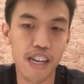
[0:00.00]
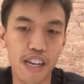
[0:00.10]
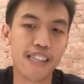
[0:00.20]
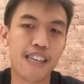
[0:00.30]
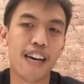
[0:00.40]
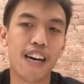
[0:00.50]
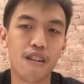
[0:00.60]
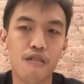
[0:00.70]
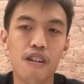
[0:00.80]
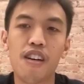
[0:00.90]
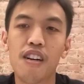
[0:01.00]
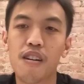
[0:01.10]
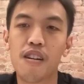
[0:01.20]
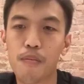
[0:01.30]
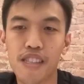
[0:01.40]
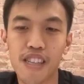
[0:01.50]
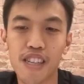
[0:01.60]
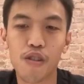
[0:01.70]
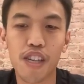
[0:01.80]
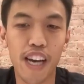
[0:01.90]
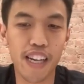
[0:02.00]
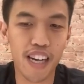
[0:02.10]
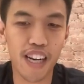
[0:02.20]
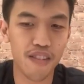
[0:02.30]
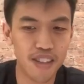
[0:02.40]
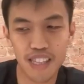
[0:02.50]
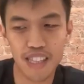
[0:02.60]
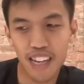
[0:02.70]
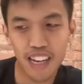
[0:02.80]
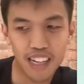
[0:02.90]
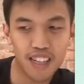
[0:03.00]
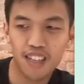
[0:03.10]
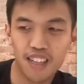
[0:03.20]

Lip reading: And that's how basically you get kind of this like